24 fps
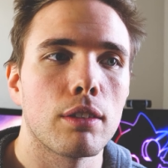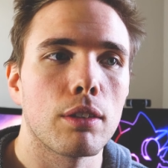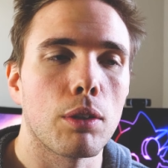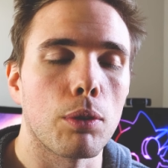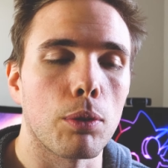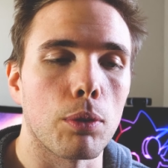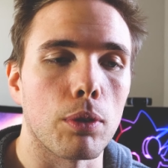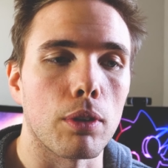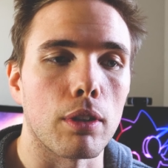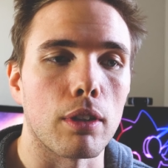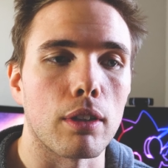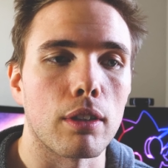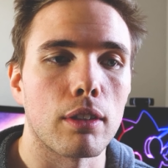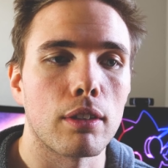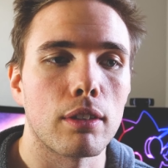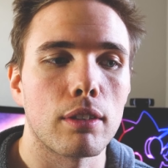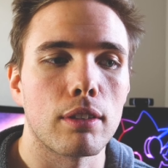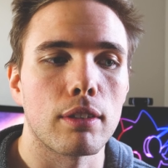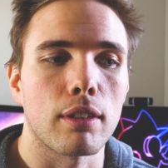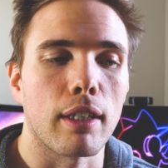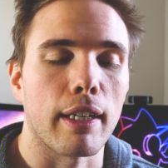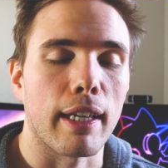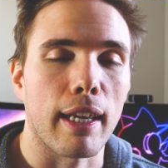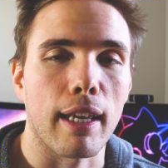or
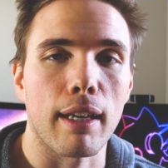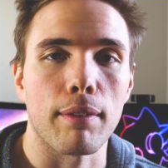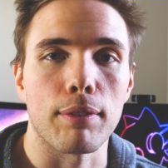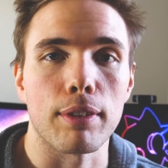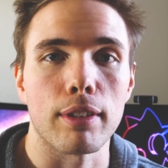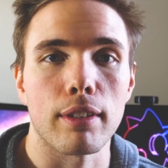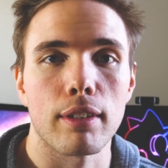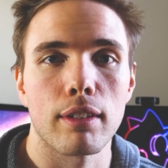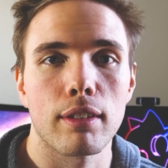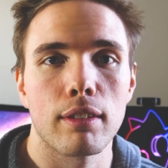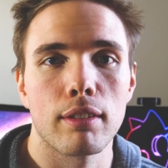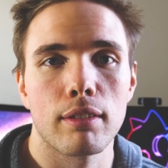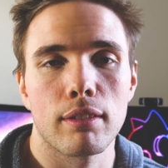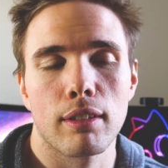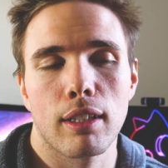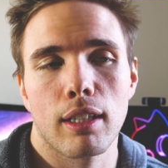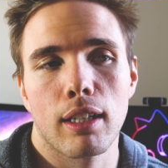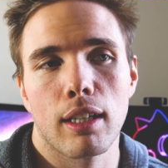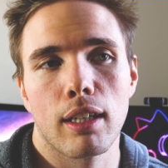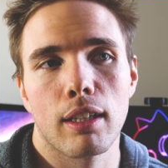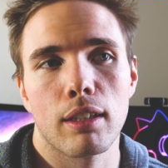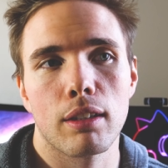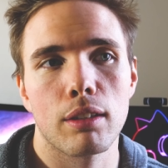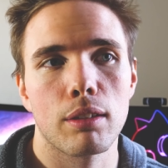I haven't.
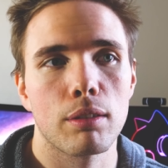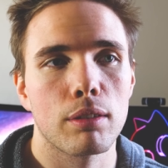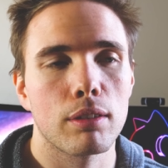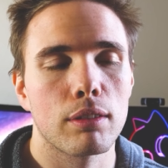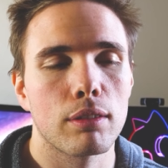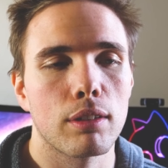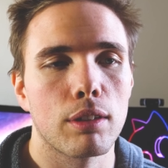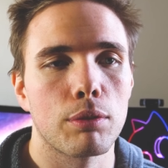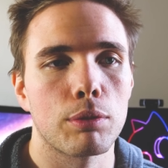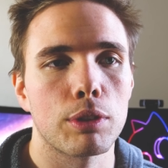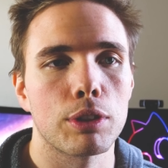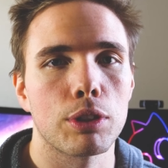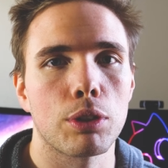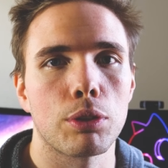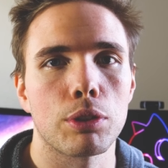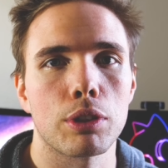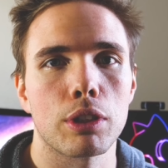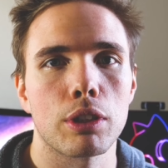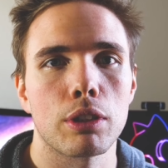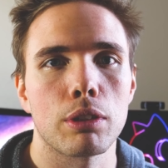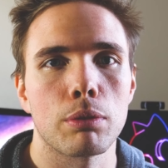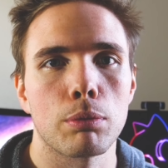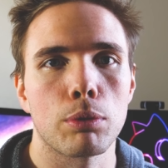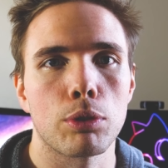And the
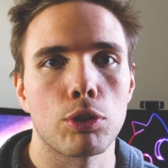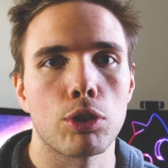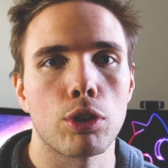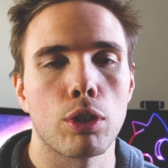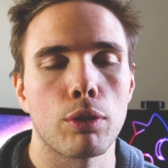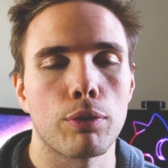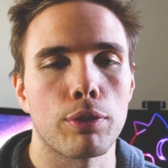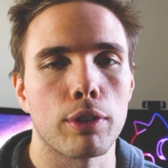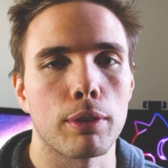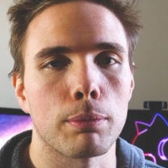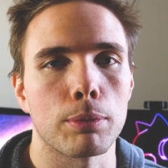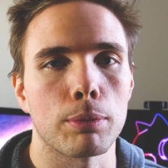results will show for